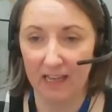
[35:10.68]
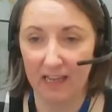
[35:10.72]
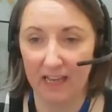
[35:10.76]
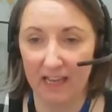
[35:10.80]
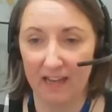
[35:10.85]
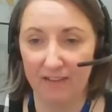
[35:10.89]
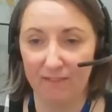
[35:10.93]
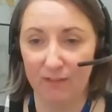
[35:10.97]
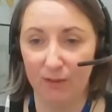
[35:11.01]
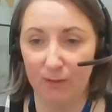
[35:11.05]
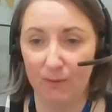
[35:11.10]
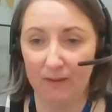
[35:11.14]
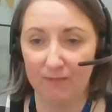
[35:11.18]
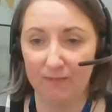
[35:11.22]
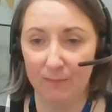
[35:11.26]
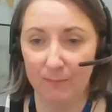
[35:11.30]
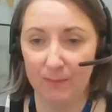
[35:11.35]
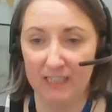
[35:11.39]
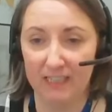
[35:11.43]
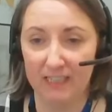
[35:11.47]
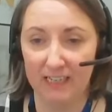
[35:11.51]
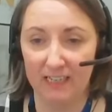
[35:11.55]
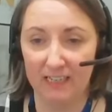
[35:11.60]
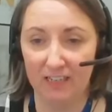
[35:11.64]
Have you ever
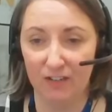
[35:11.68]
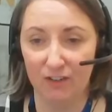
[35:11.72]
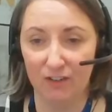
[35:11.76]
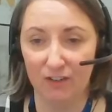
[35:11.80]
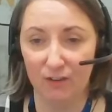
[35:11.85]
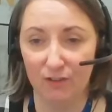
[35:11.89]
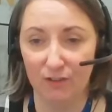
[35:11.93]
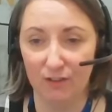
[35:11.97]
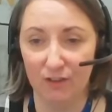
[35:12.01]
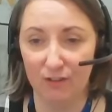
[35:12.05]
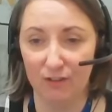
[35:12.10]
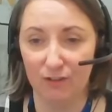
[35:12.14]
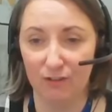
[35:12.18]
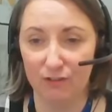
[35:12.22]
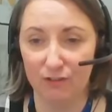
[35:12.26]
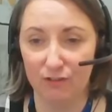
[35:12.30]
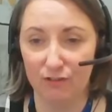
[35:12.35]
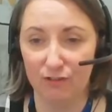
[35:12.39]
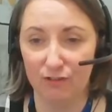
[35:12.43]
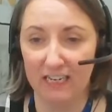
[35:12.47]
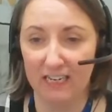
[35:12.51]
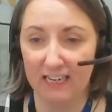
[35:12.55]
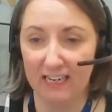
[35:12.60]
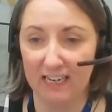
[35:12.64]
been in another
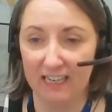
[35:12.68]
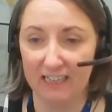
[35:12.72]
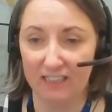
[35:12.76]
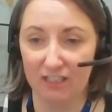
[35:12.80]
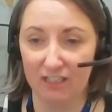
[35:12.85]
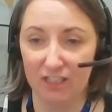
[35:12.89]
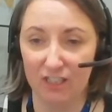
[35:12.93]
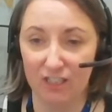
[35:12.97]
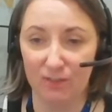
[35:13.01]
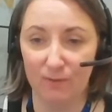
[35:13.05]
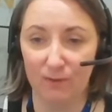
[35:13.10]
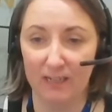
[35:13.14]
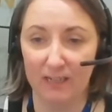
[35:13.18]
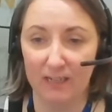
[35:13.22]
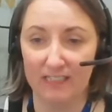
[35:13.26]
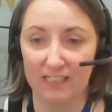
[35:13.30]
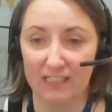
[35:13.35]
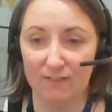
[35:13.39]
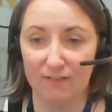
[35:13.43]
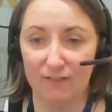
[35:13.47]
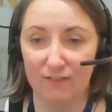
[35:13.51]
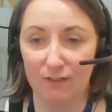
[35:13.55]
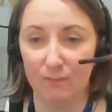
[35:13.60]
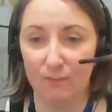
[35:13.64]
country and had a new
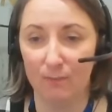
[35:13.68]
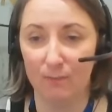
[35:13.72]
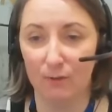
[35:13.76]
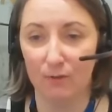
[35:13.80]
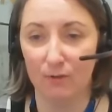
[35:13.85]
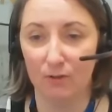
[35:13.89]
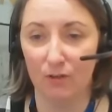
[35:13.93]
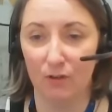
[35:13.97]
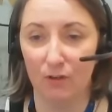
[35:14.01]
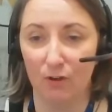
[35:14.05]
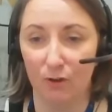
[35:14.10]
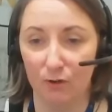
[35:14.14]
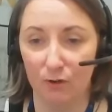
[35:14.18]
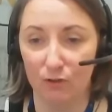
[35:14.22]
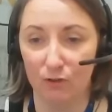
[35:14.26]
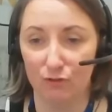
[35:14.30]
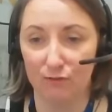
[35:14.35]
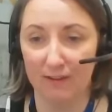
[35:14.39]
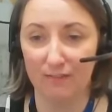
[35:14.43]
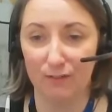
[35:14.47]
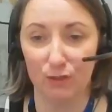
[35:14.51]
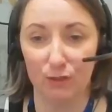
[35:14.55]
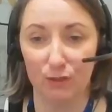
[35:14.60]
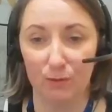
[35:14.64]
idea for a book, or
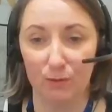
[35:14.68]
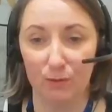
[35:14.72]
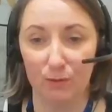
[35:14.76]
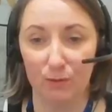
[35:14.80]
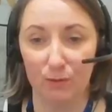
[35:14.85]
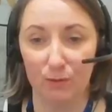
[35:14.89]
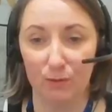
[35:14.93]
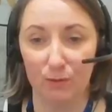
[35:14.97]
travelled